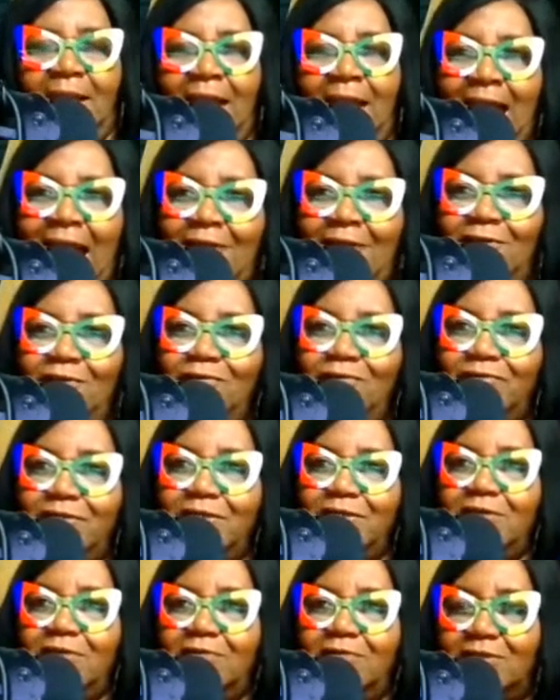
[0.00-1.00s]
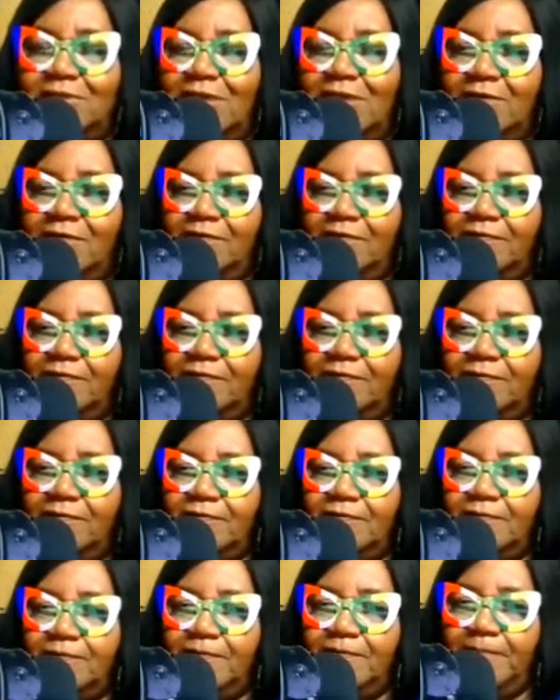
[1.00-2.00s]
How you see yourself,
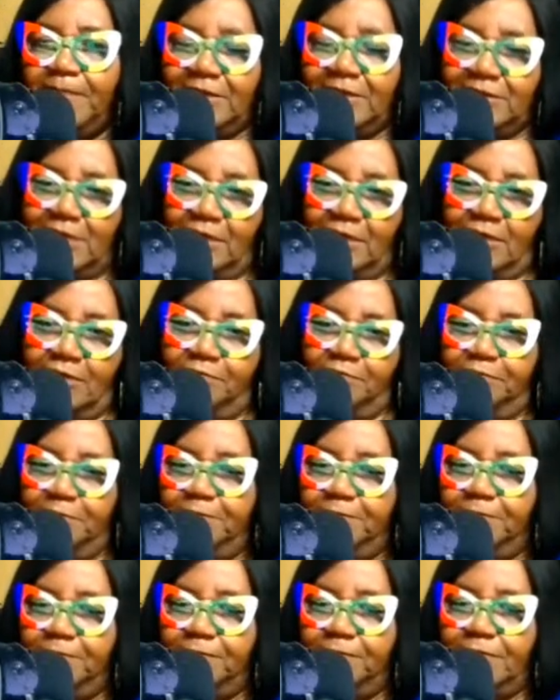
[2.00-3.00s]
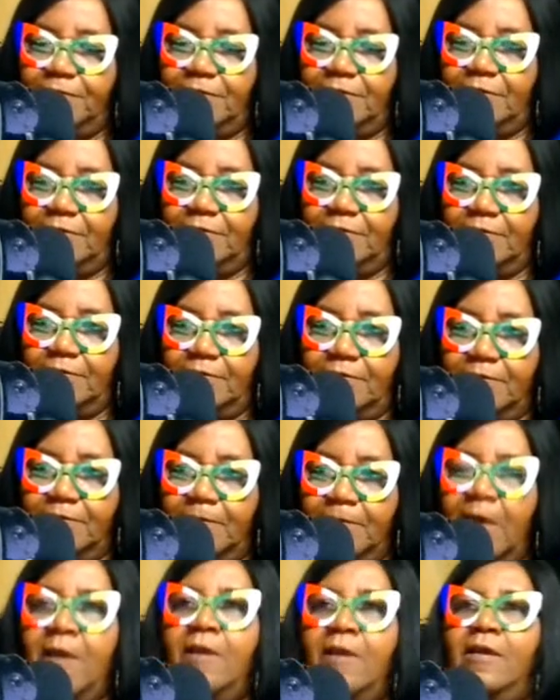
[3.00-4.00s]
that's how other people see you.
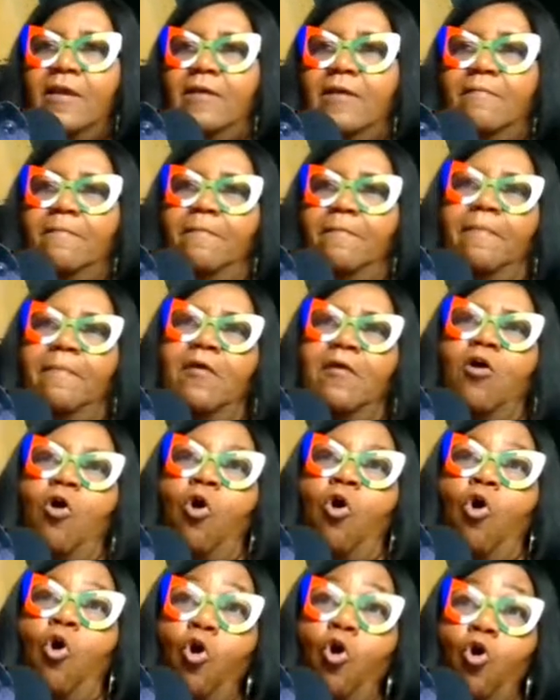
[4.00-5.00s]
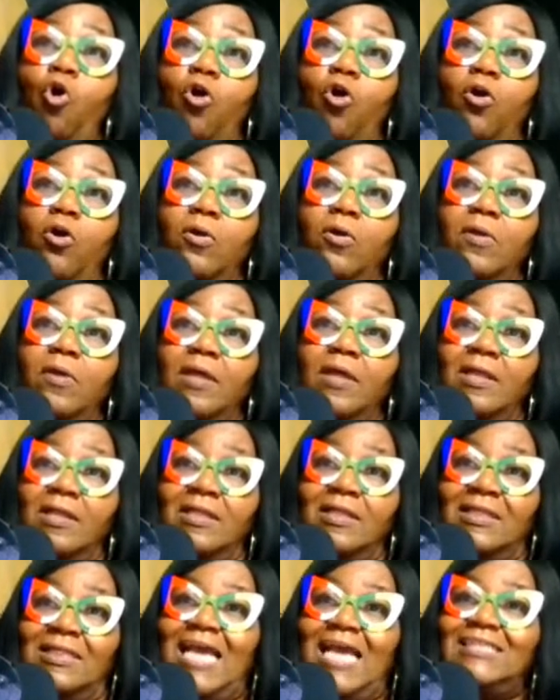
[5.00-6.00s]
Or
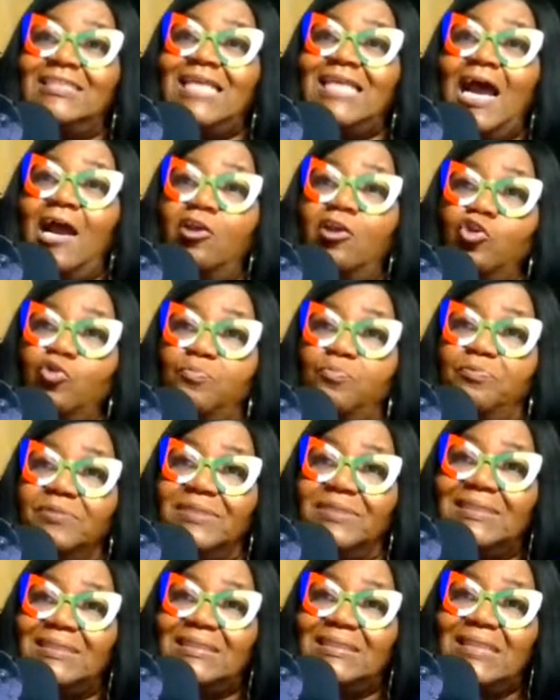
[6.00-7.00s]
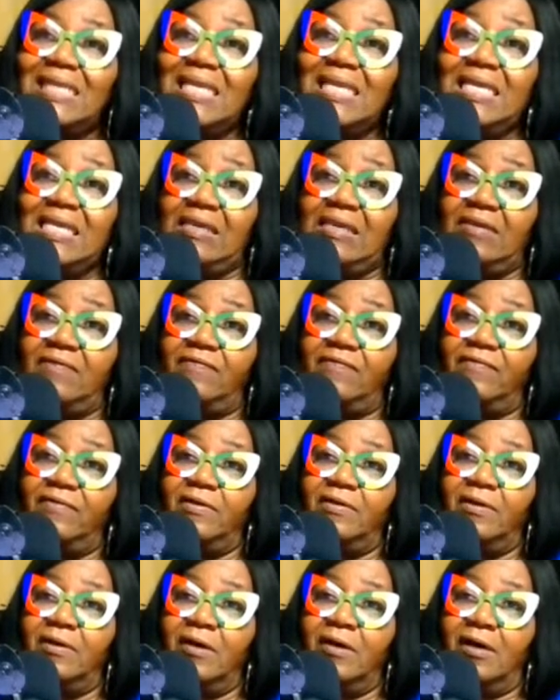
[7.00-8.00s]
that's how you perceive
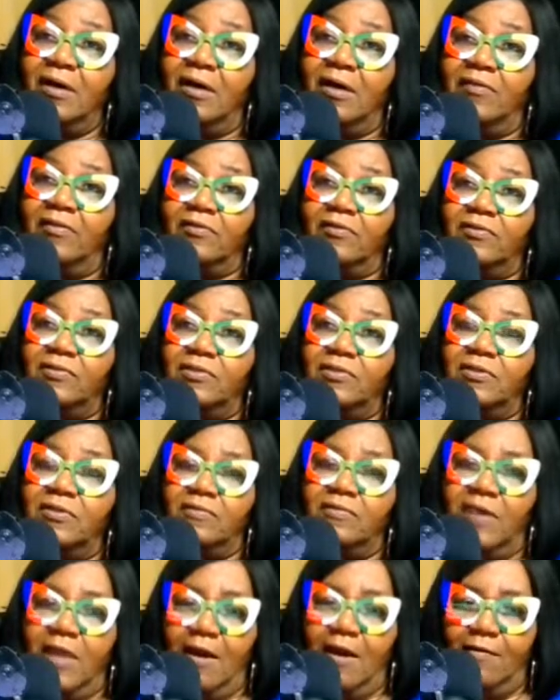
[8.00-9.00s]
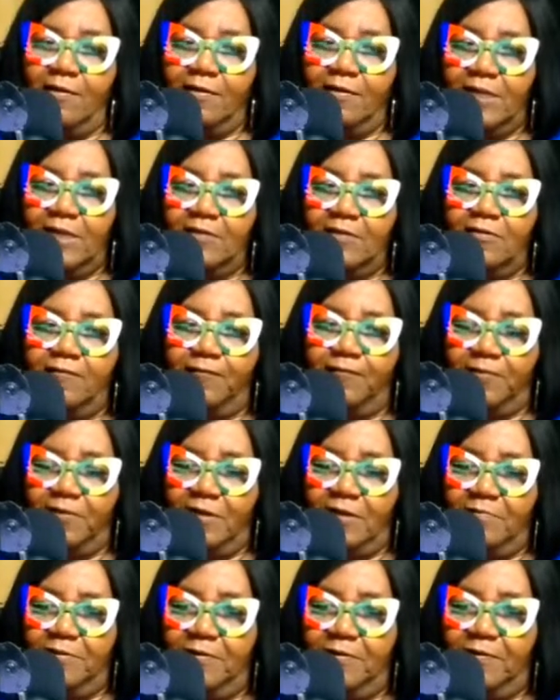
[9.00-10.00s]
others see you. Carolyn, thank you for
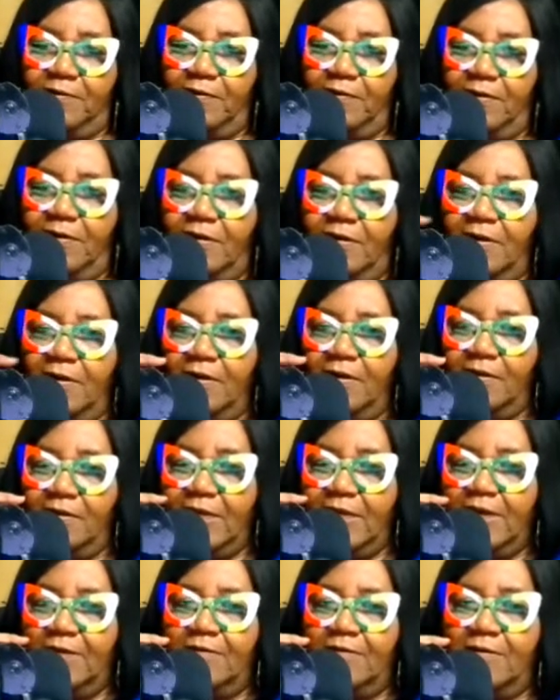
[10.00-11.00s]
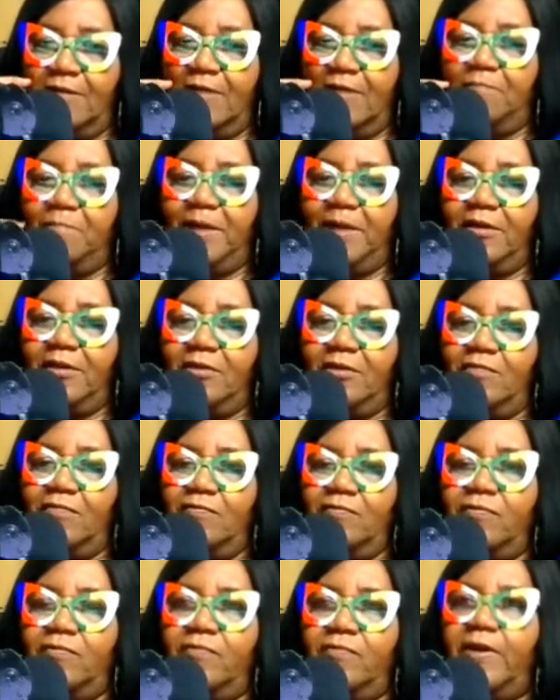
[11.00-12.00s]
coming on here. Thank you, because I'm about to
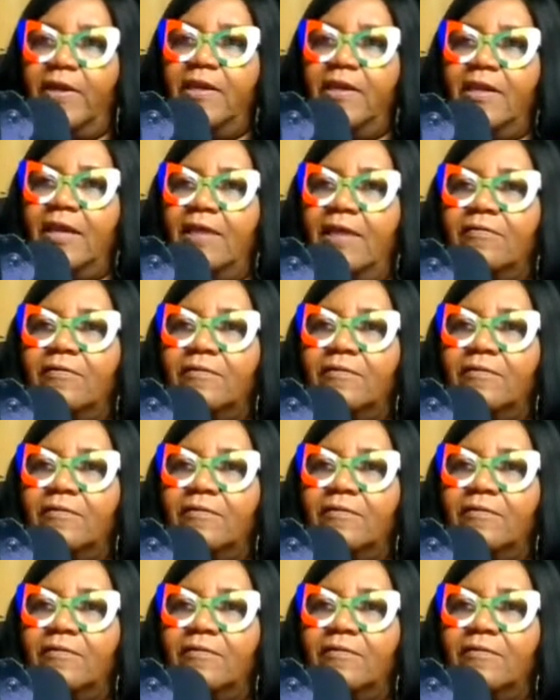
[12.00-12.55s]
use you right now.